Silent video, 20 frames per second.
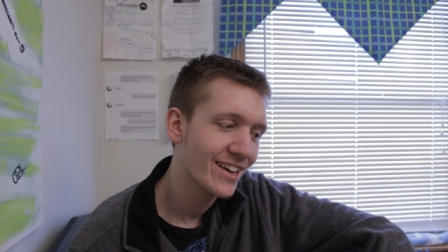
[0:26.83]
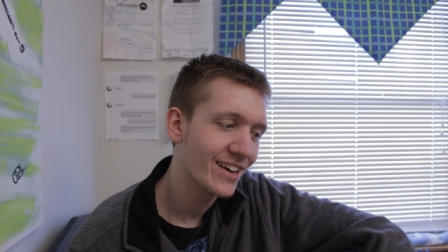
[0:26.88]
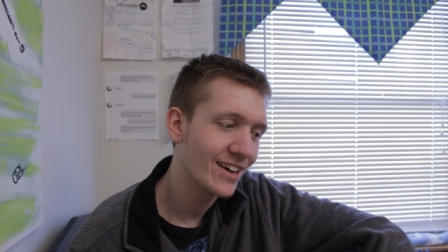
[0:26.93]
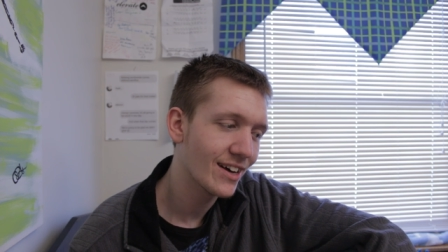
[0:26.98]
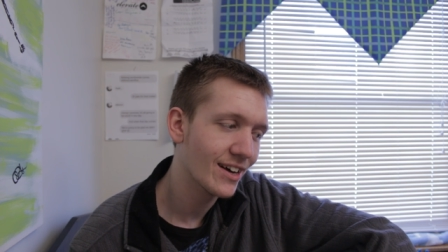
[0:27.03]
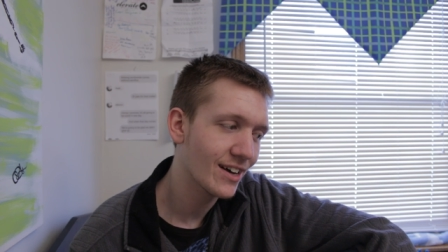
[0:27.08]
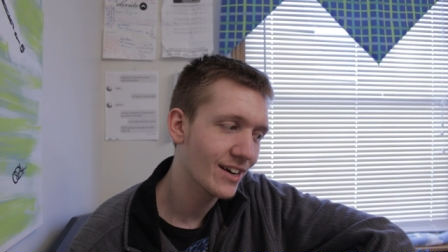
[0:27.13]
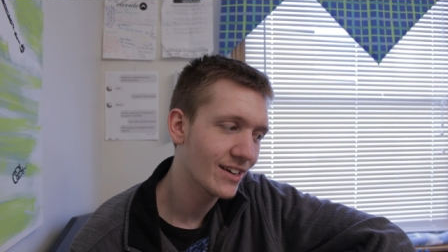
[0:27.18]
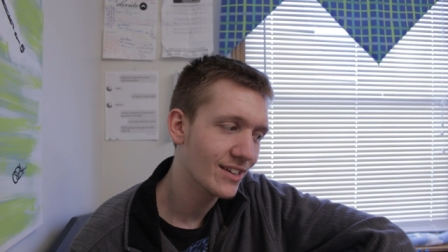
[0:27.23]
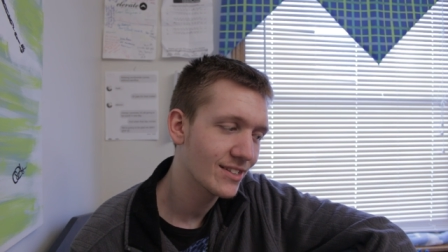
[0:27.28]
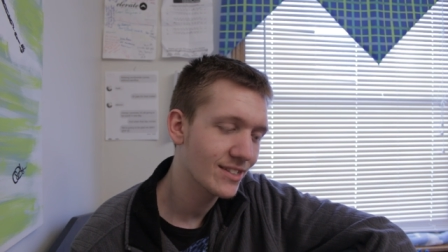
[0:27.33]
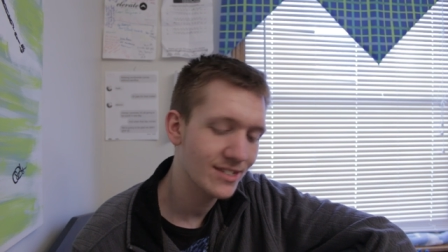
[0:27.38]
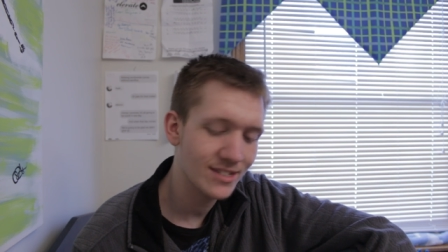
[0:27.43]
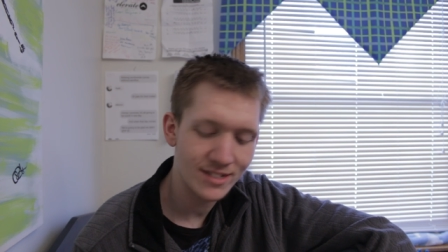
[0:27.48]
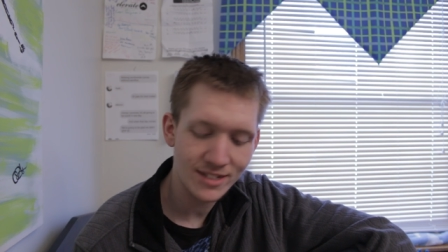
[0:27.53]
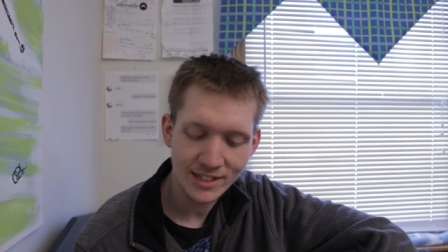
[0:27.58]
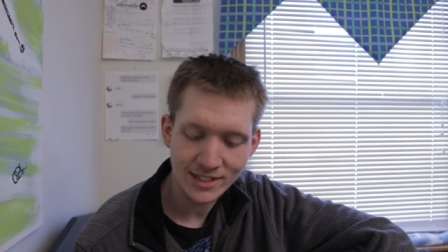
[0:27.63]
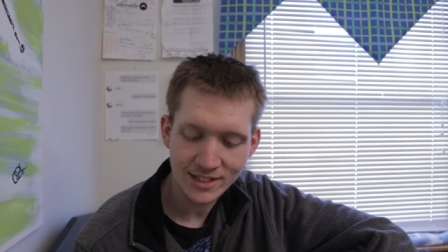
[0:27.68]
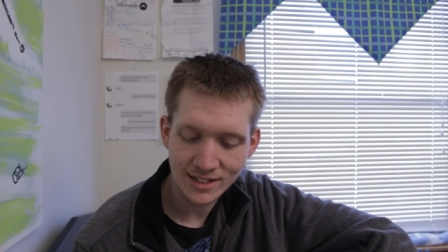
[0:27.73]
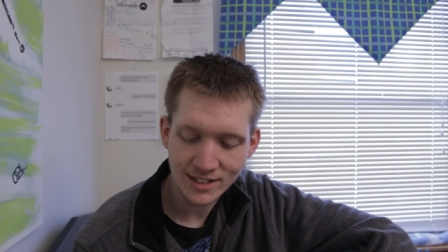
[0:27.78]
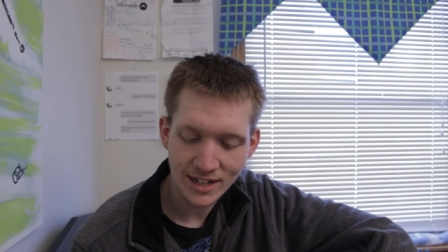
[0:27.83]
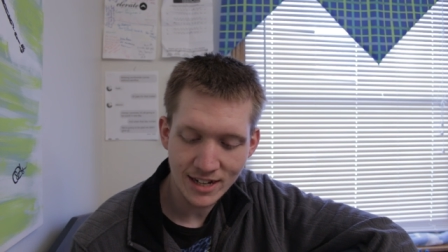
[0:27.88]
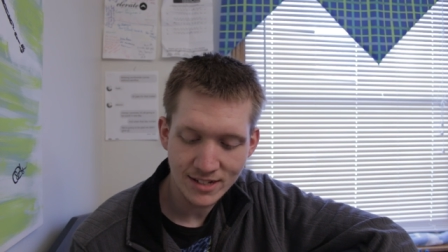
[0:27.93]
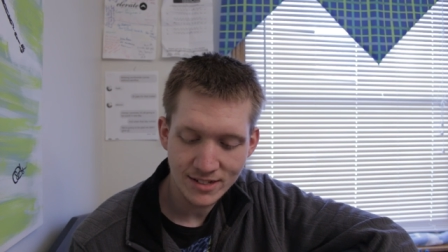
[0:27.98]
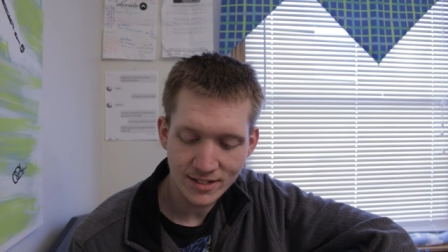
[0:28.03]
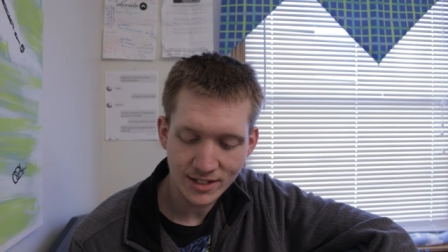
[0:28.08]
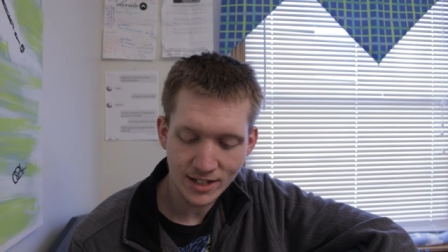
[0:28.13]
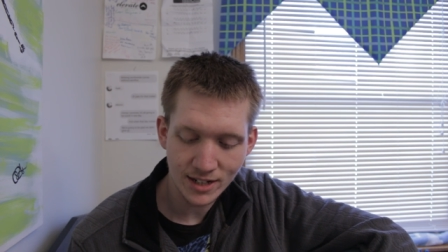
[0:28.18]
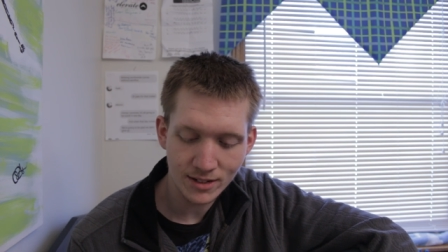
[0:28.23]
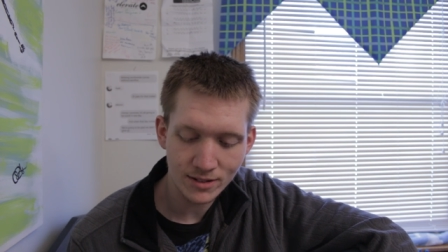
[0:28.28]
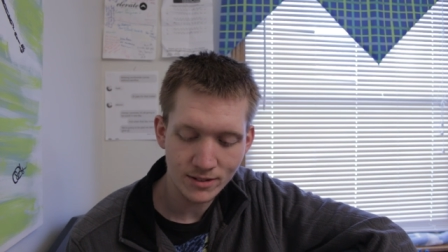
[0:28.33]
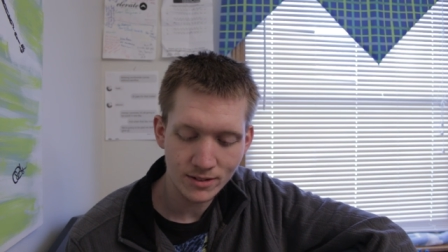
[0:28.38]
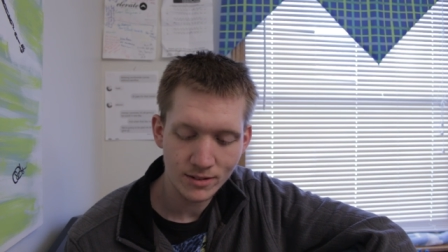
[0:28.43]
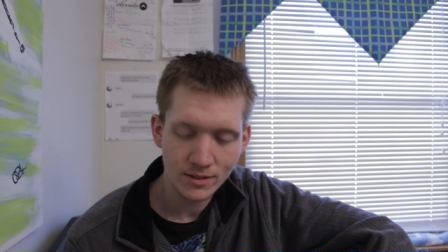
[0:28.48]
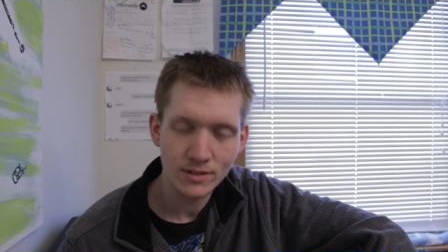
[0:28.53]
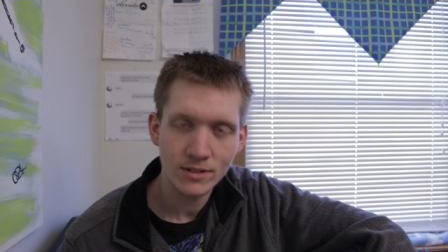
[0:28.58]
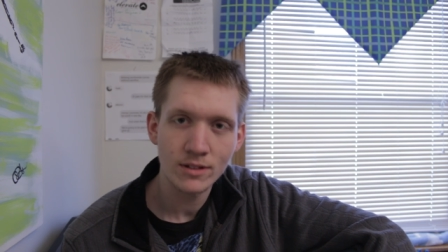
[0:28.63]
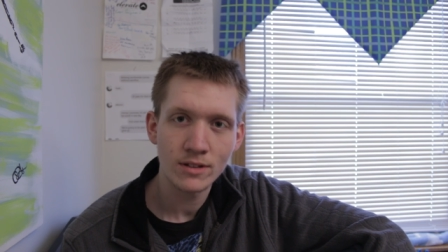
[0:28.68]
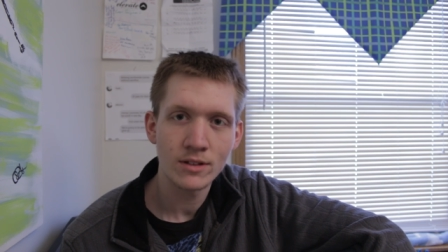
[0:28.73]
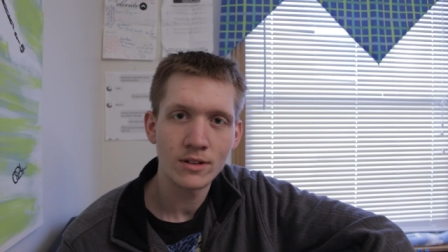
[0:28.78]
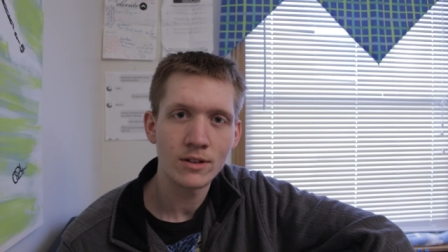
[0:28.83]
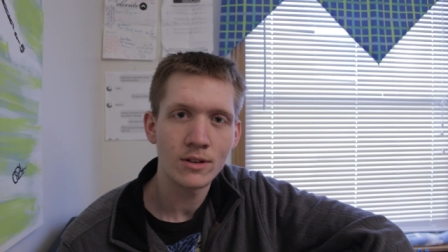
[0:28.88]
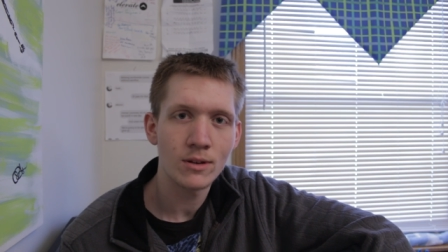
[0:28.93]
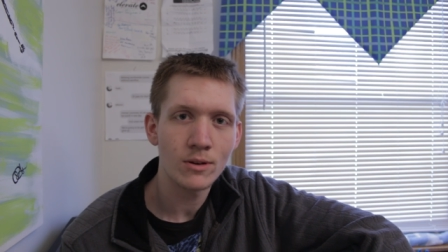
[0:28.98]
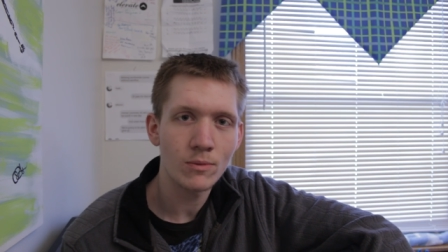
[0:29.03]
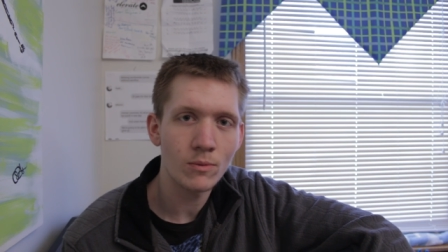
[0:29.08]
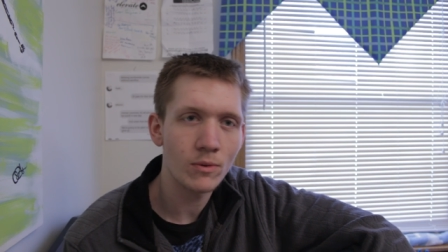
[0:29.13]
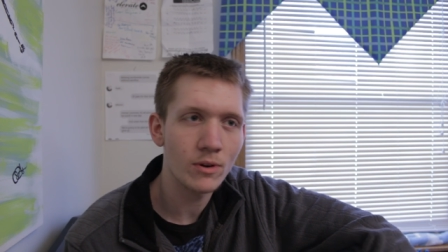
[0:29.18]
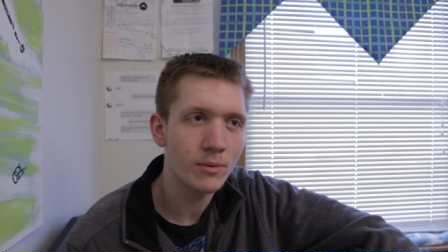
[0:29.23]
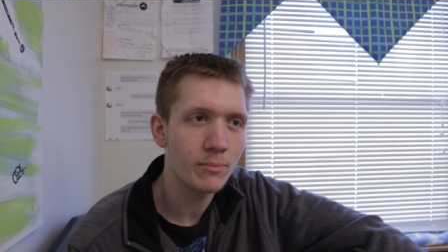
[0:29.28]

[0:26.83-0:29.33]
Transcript: Uh, this is like the last thing on one